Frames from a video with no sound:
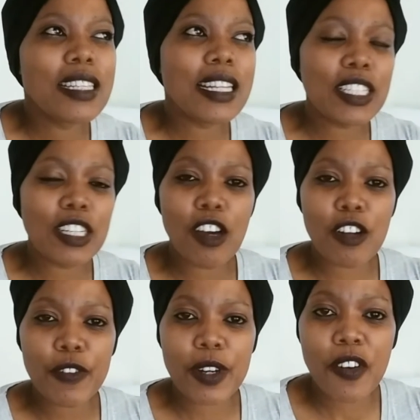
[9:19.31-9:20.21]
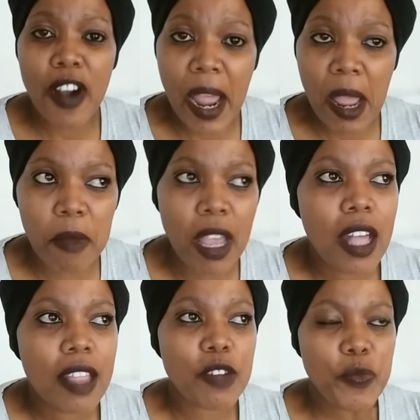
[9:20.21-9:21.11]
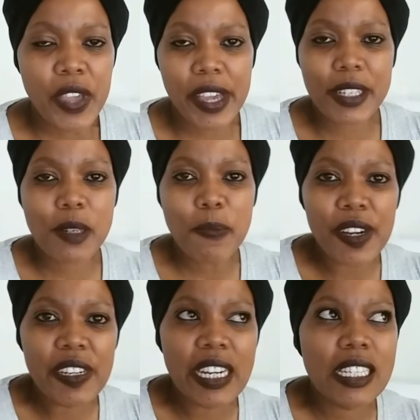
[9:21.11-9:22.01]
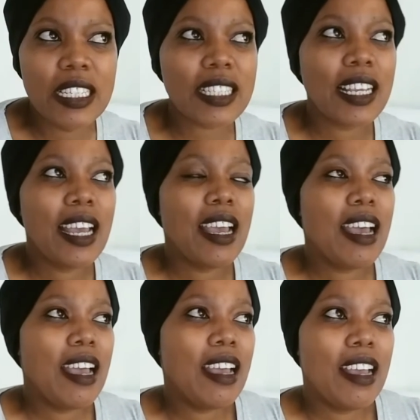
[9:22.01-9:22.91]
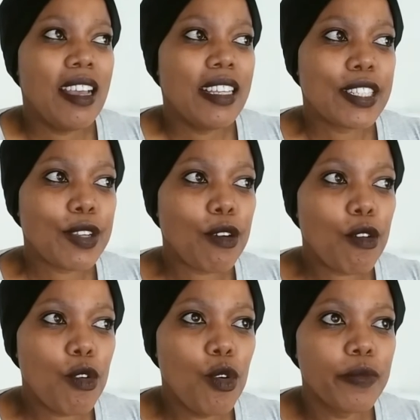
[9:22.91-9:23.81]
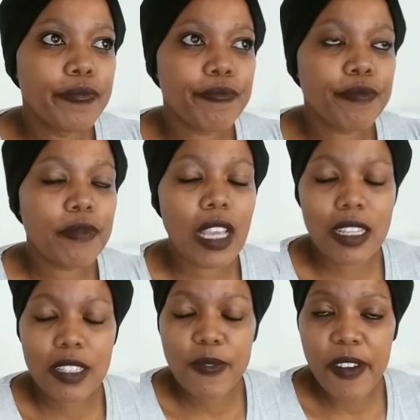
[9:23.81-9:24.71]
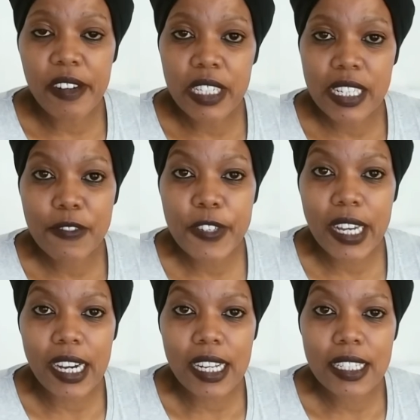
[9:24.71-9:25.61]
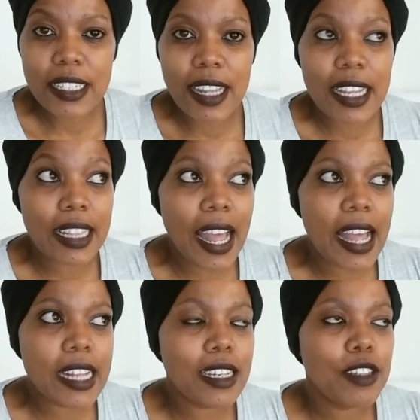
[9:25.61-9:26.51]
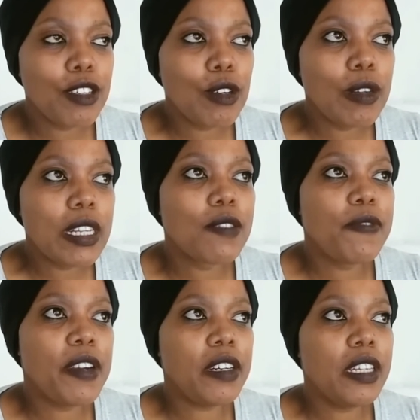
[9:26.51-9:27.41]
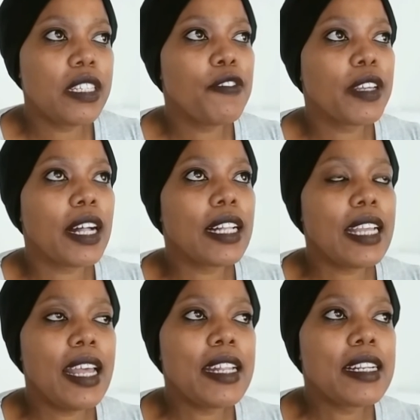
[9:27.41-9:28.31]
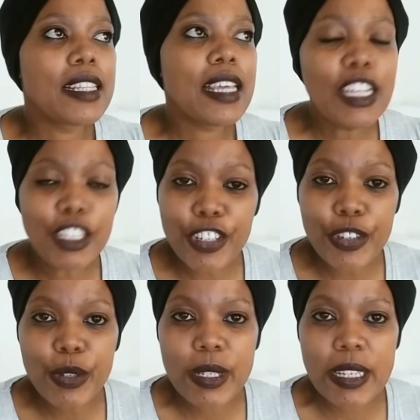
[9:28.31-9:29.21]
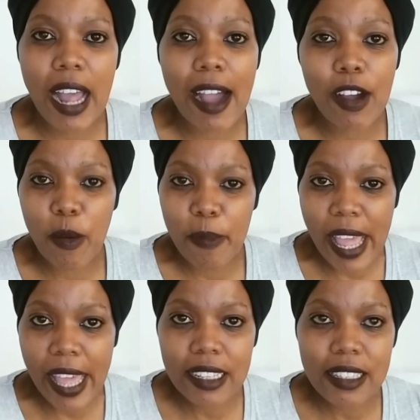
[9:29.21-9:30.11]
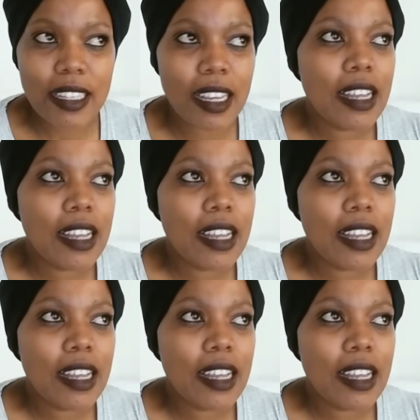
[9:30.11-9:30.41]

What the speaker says: There's a lot of crime that we experience, so it's very difficult like that, it's very difficult, and the issues are complex,